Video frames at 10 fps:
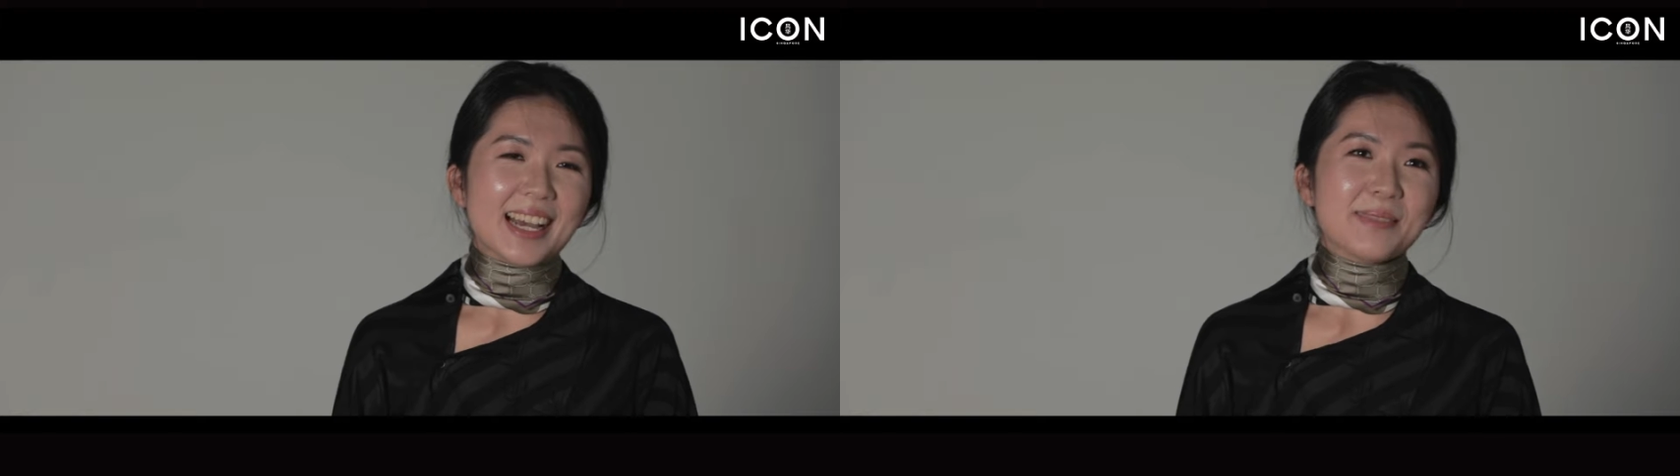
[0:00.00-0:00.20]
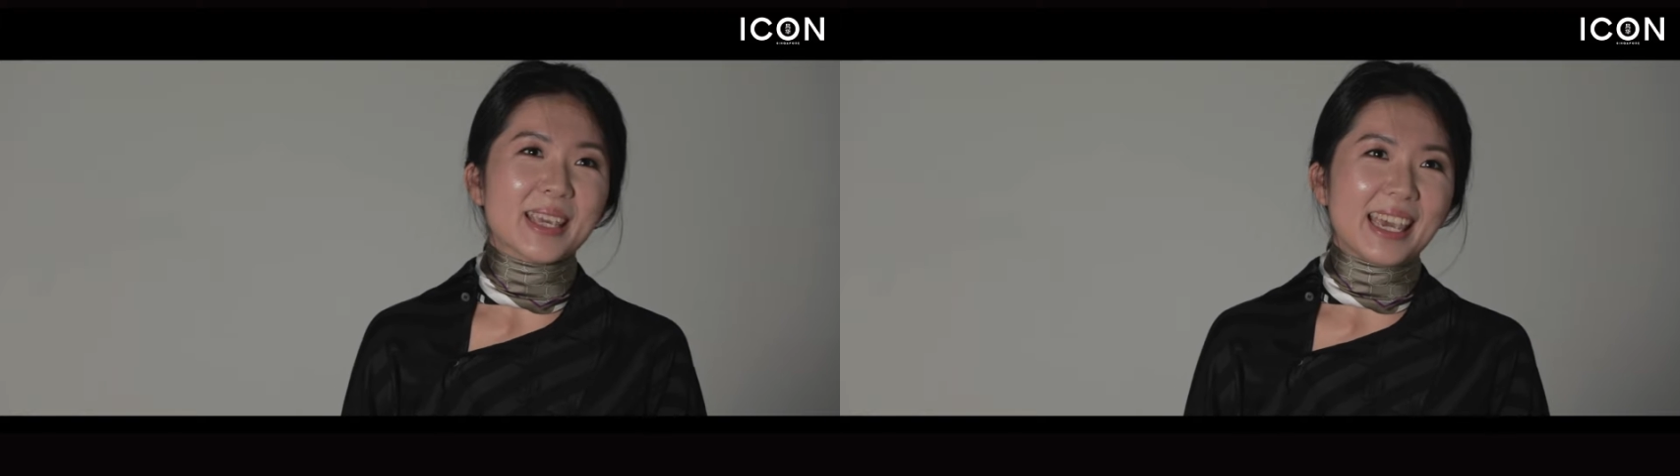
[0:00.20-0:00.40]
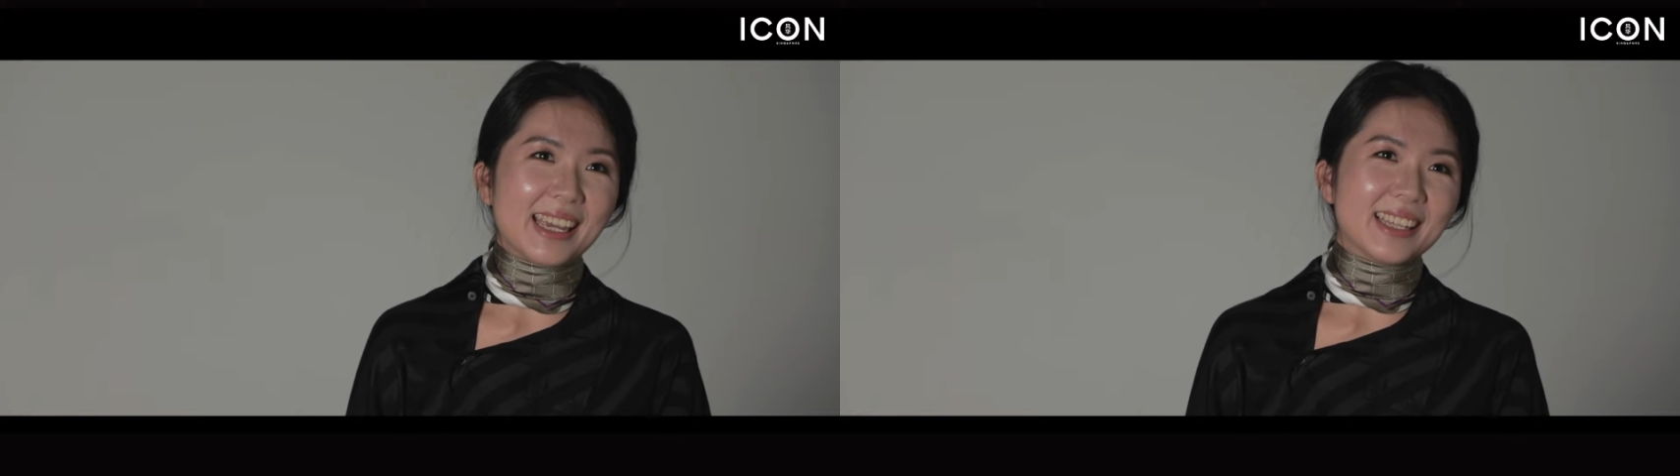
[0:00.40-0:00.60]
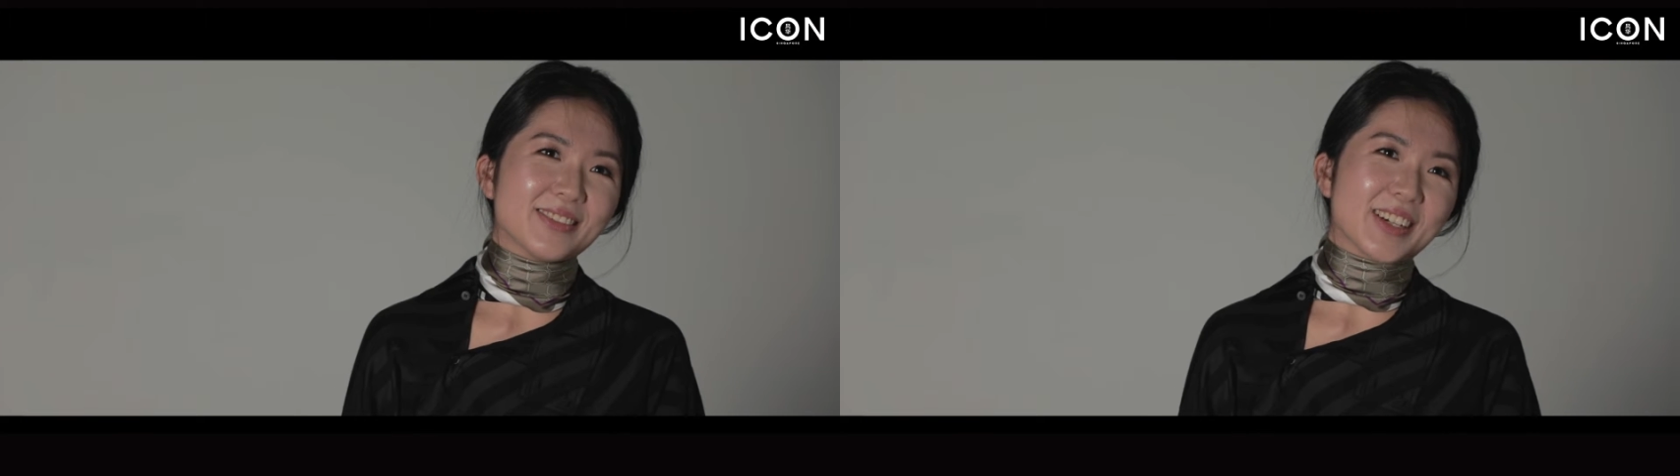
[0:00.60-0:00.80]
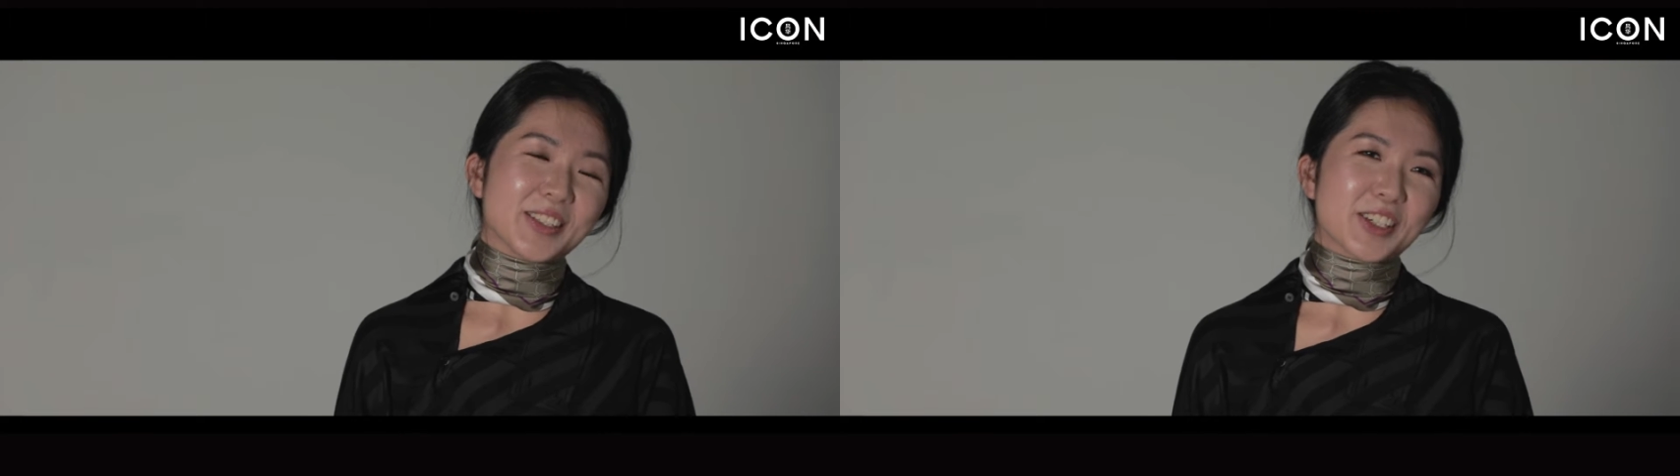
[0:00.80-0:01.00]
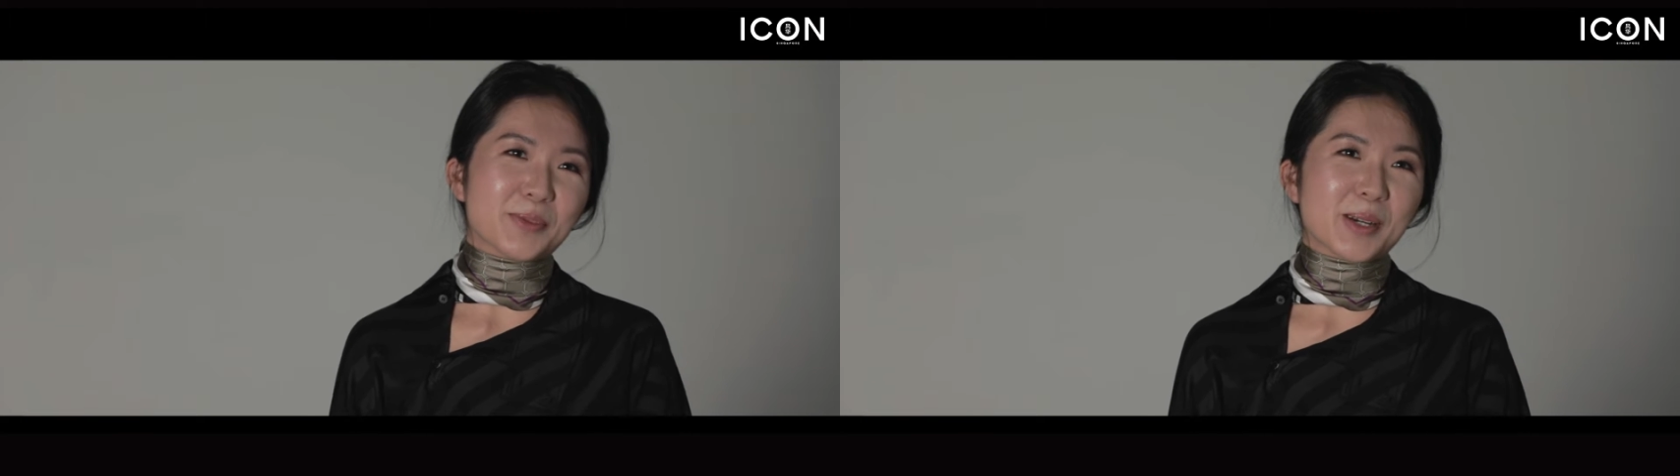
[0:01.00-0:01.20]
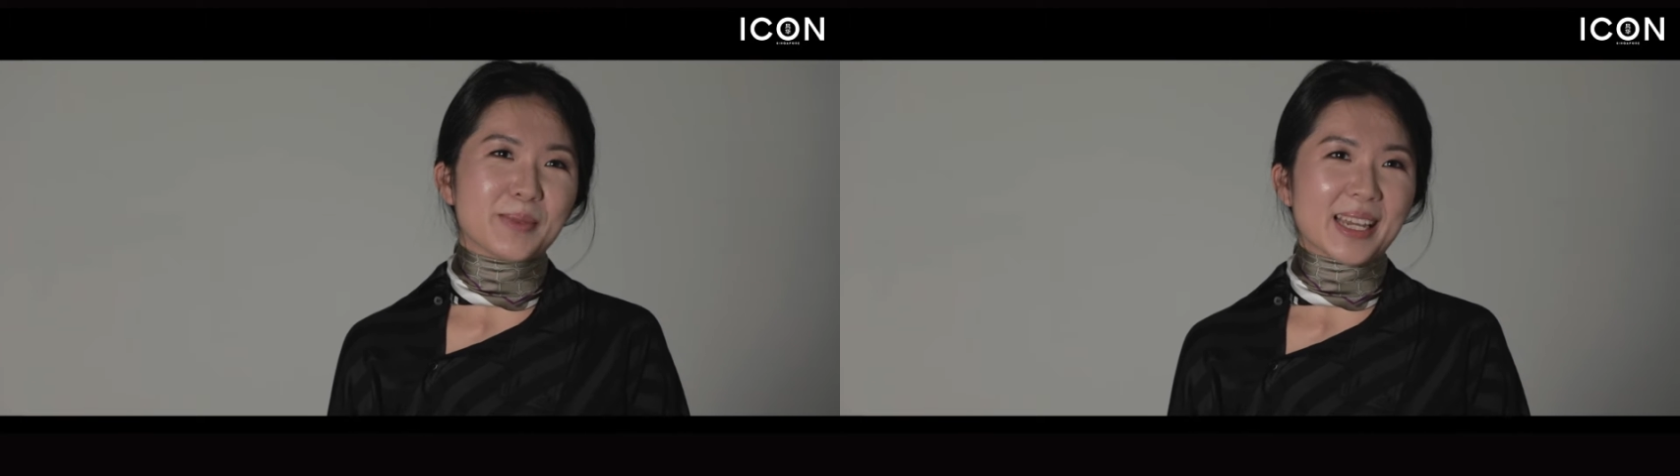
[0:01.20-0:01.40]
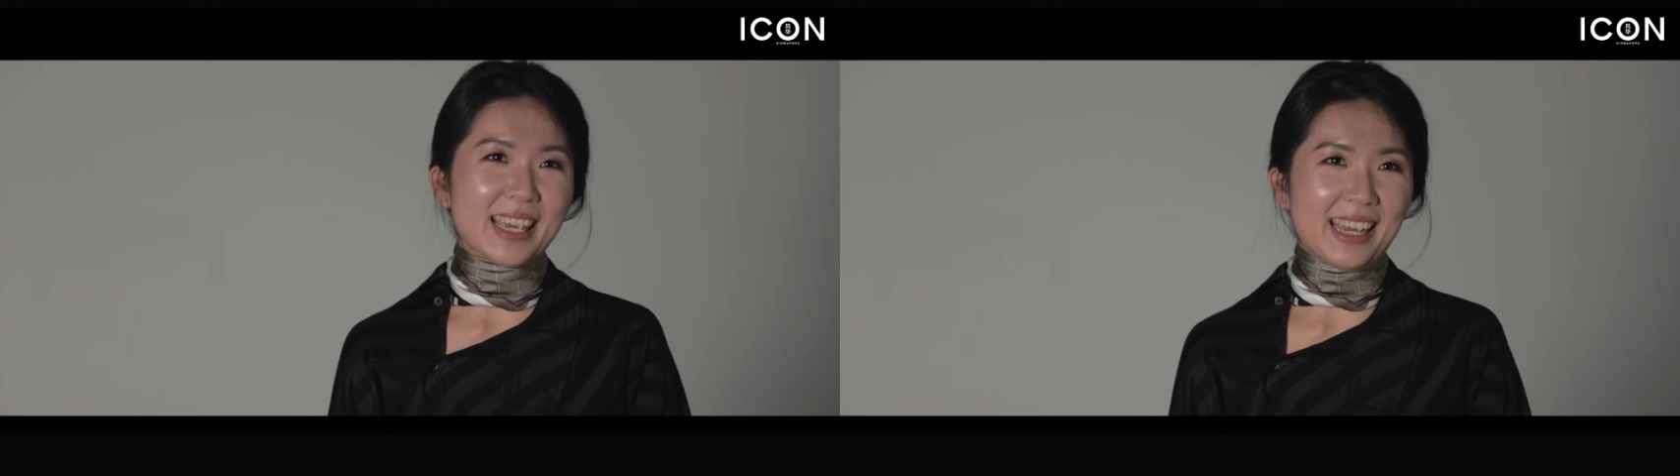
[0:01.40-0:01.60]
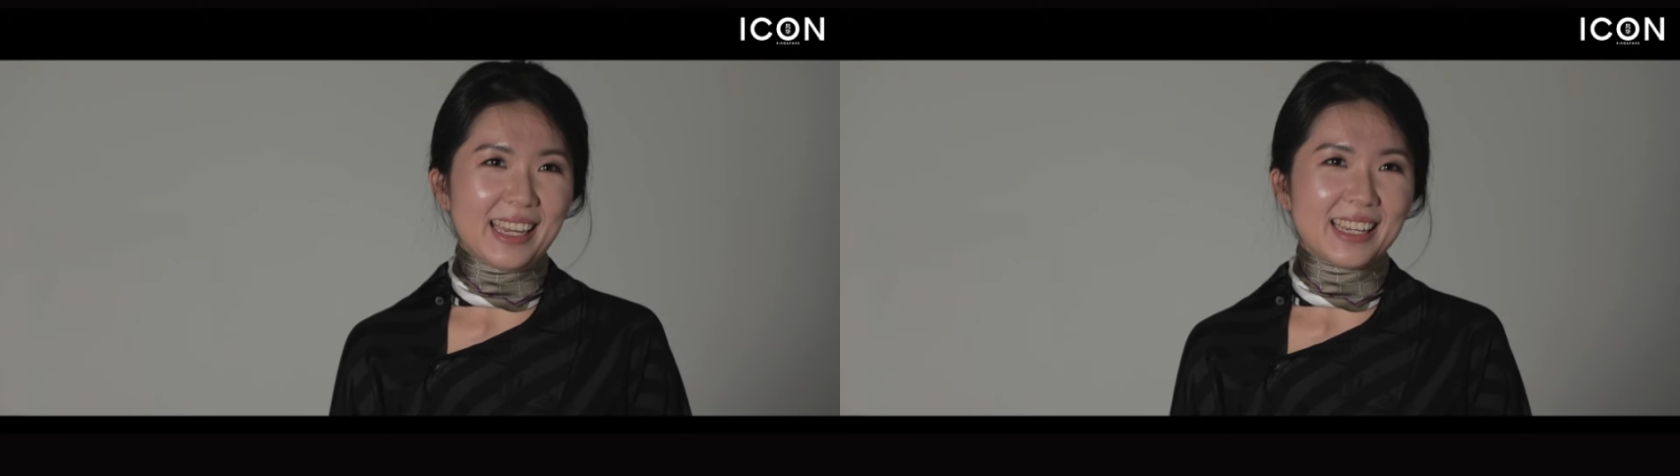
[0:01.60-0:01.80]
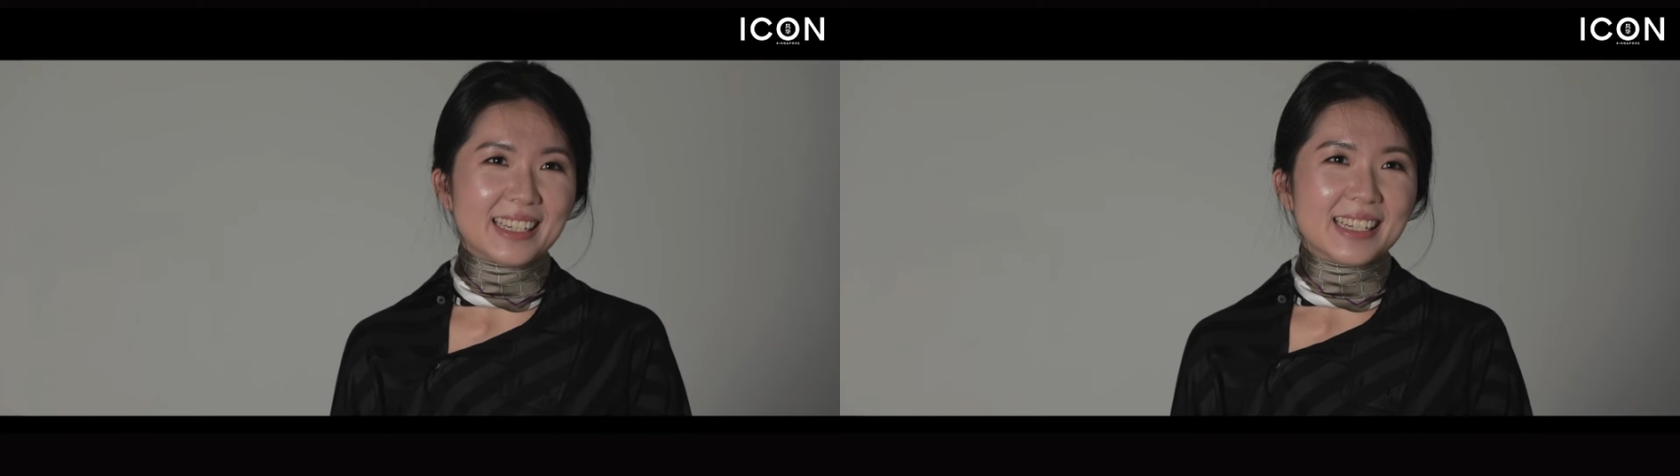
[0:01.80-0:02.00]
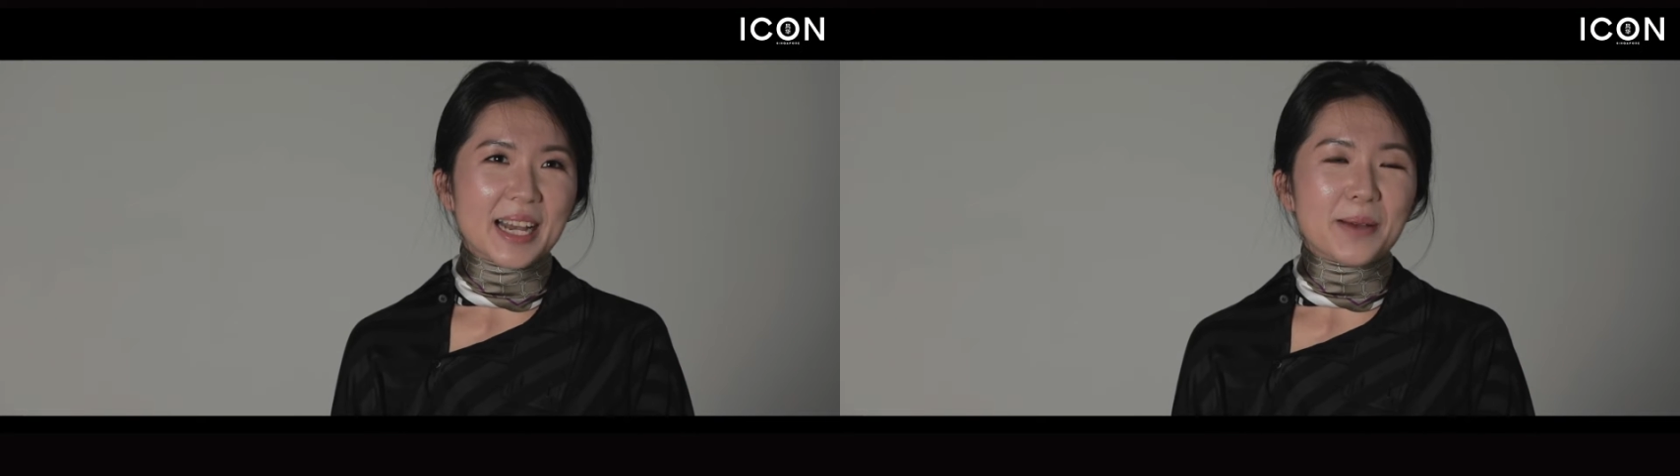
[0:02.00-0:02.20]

I'm Kate, founder of Perk by Kate.